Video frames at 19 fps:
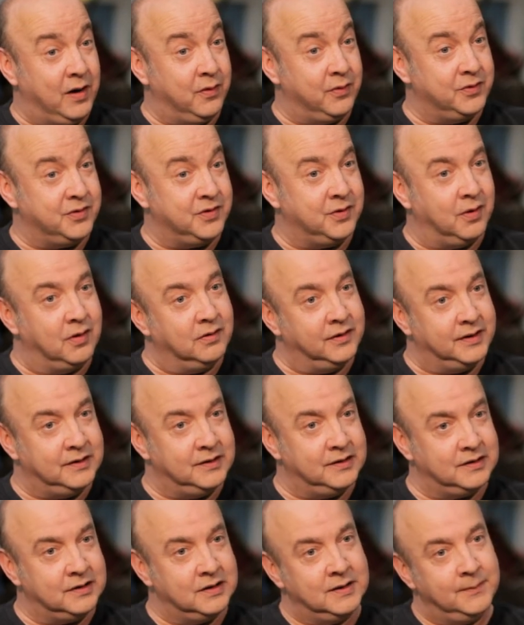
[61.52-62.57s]
well in
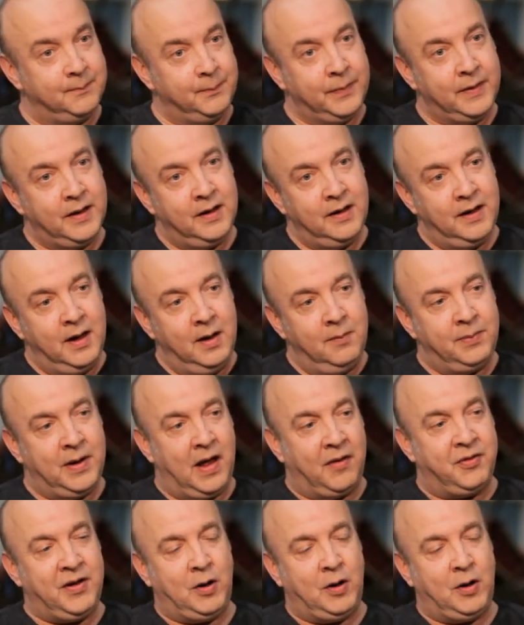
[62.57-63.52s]
Scotland. But I